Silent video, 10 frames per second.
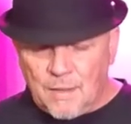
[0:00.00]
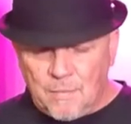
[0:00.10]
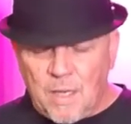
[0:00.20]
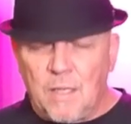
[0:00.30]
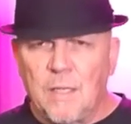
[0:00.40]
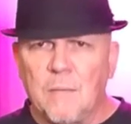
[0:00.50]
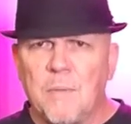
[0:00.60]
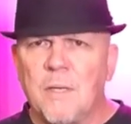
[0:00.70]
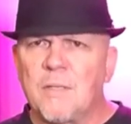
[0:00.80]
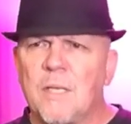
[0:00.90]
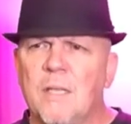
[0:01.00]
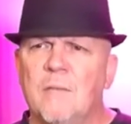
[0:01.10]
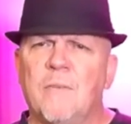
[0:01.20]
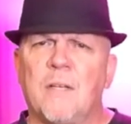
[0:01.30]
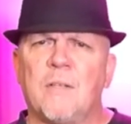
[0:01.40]
Mainly because I think
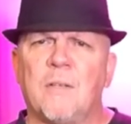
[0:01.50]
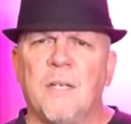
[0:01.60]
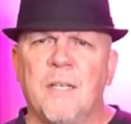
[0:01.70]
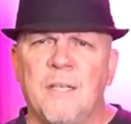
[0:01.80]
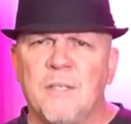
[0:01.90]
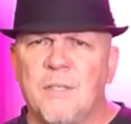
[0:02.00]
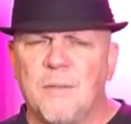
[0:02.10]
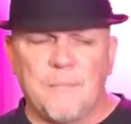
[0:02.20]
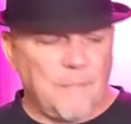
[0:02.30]
Vector is